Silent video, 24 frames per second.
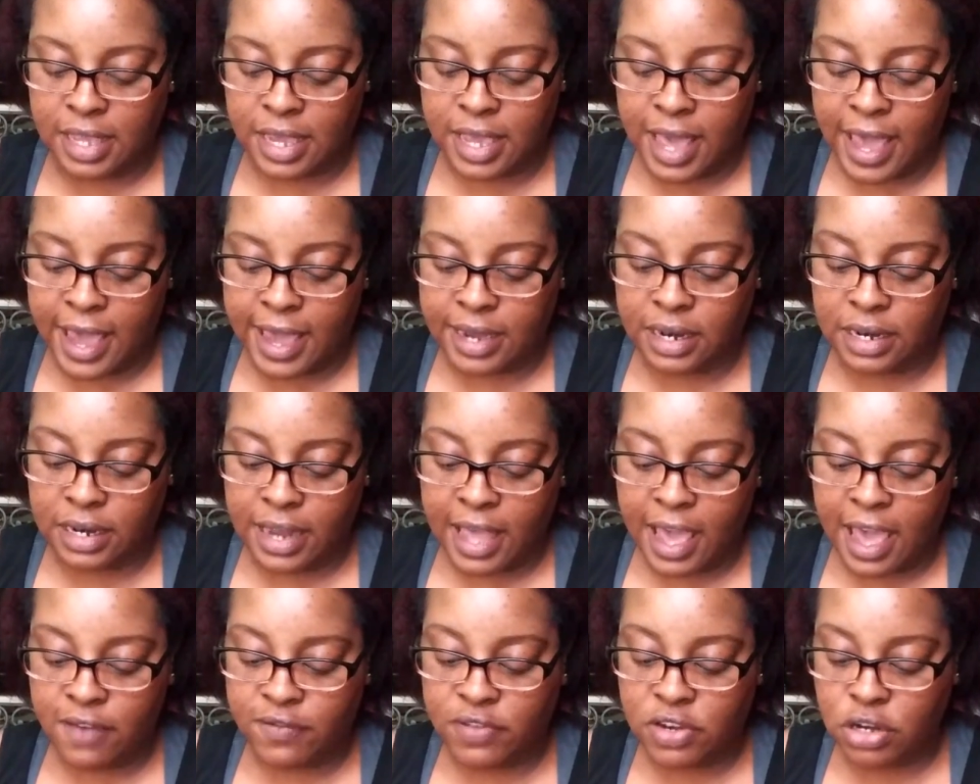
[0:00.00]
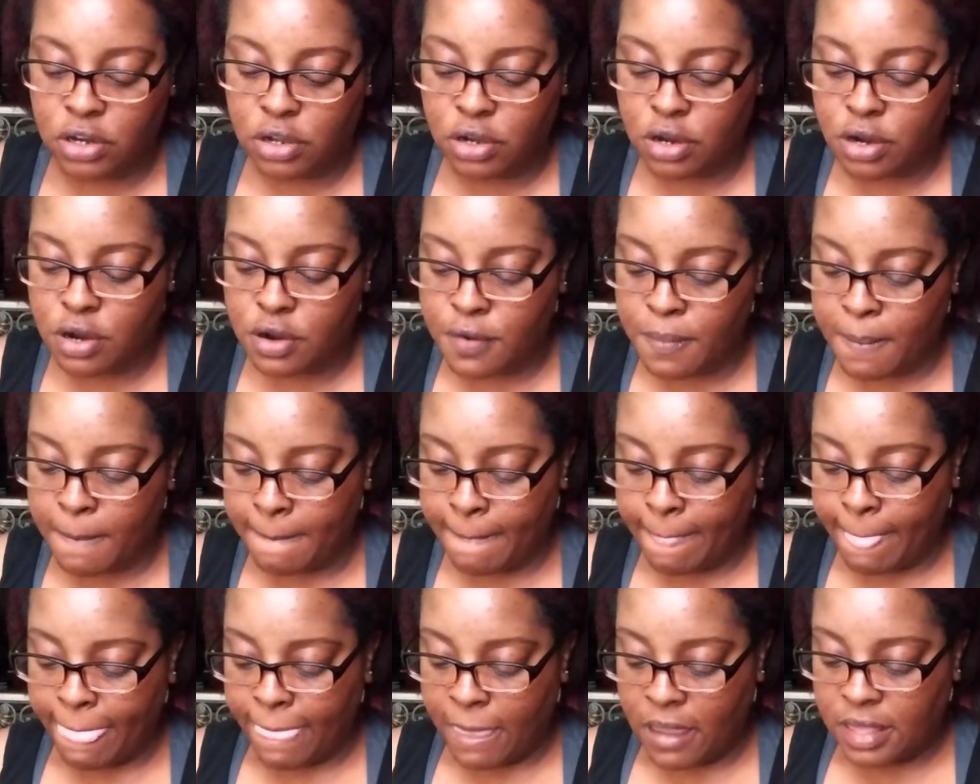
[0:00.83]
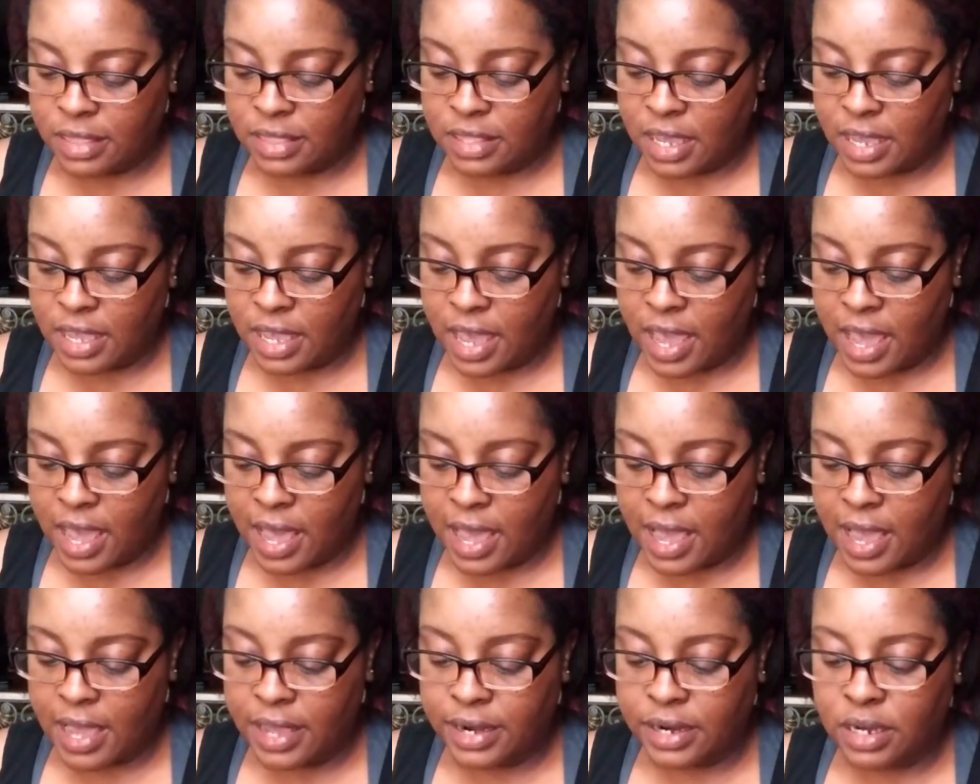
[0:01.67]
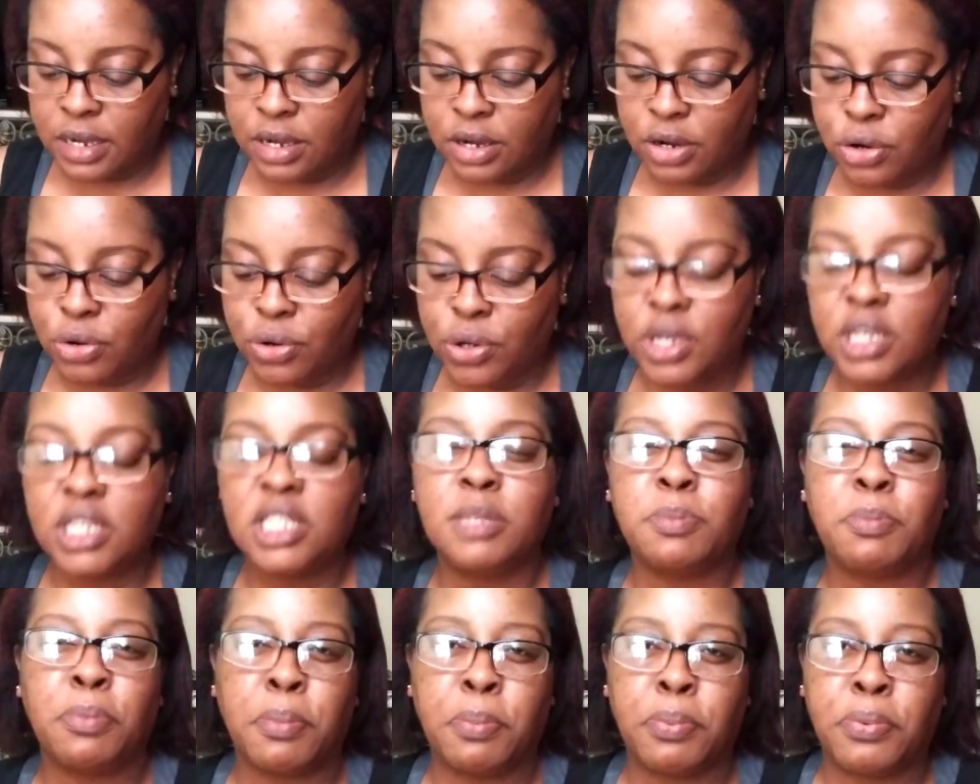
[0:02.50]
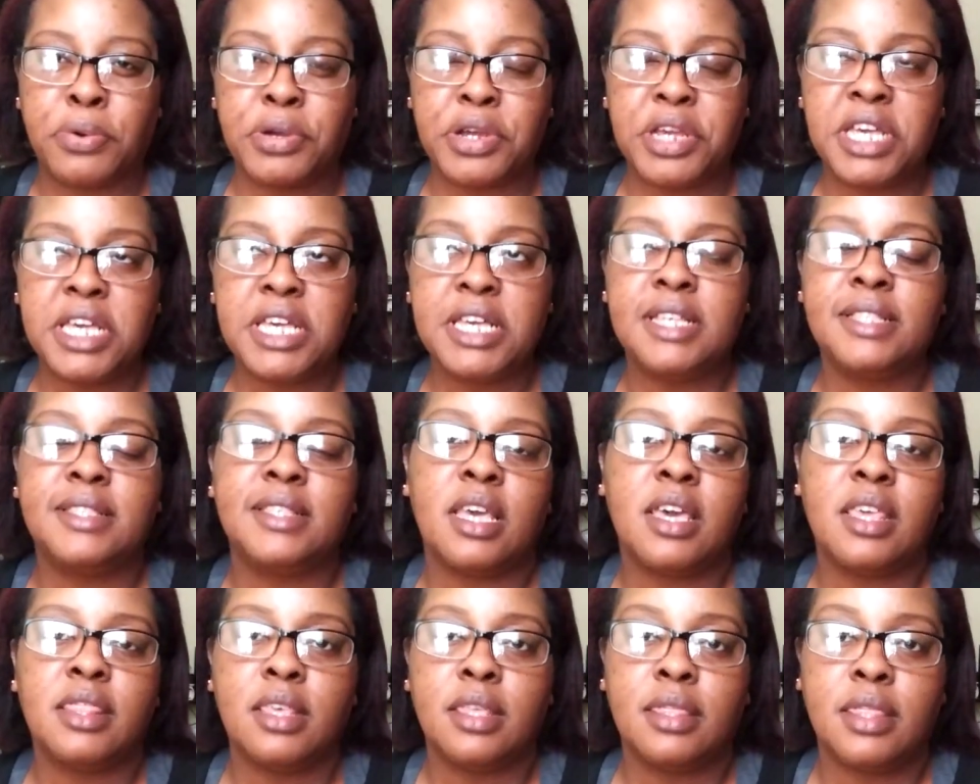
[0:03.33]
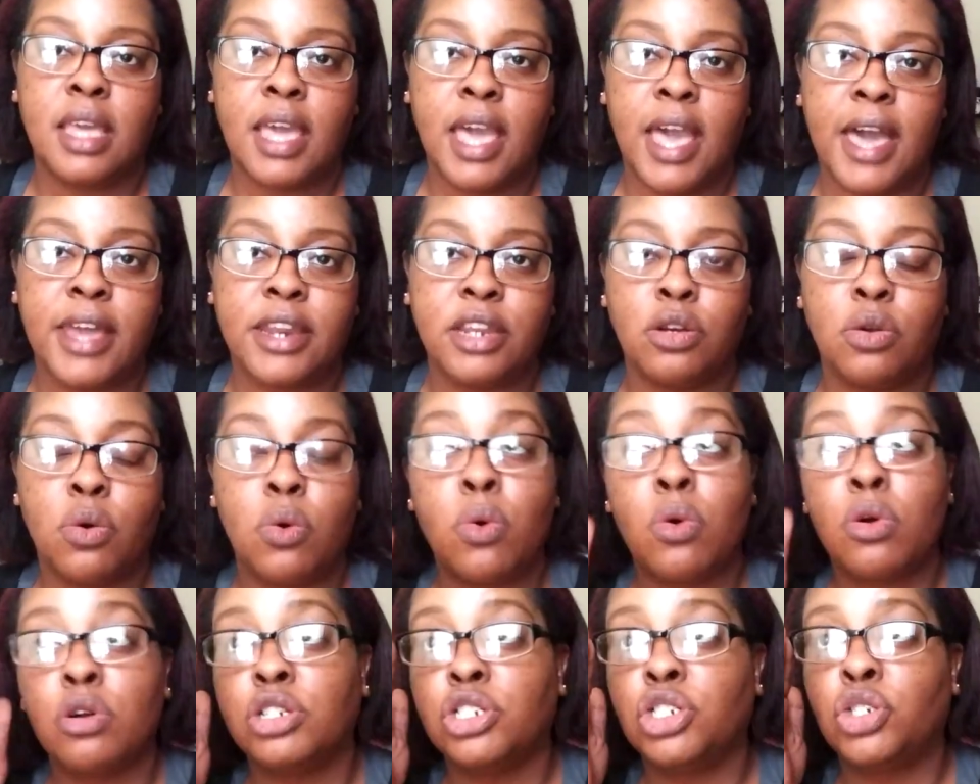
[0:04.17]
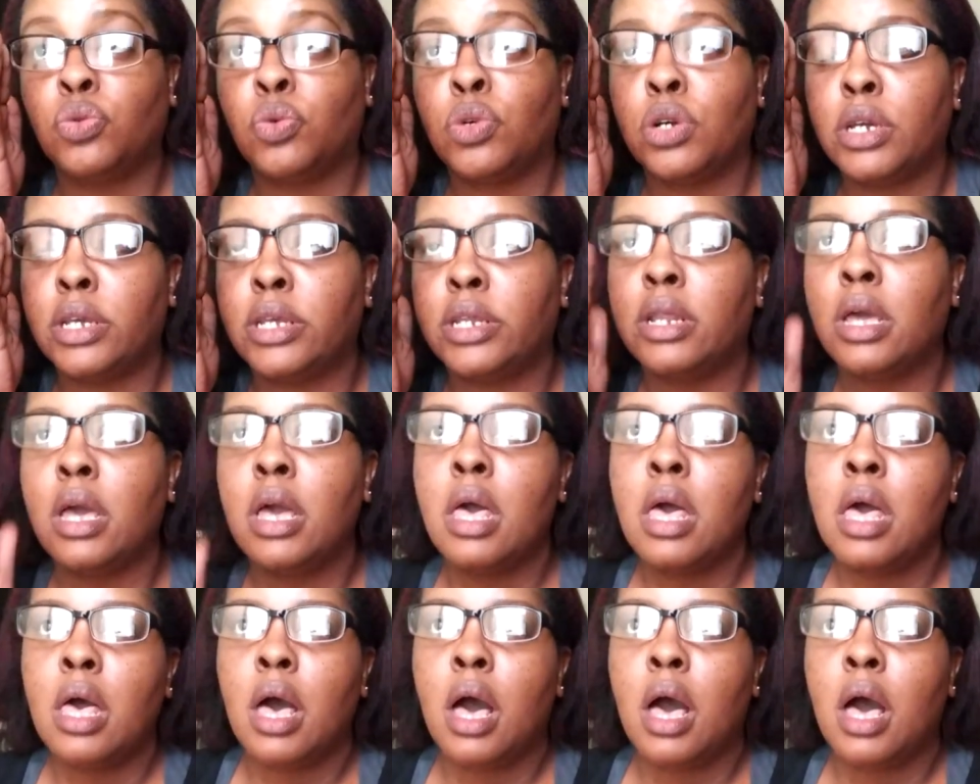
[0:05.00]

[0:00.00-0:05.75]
They had lavender, they had crisp breeze, and then they had an orange one.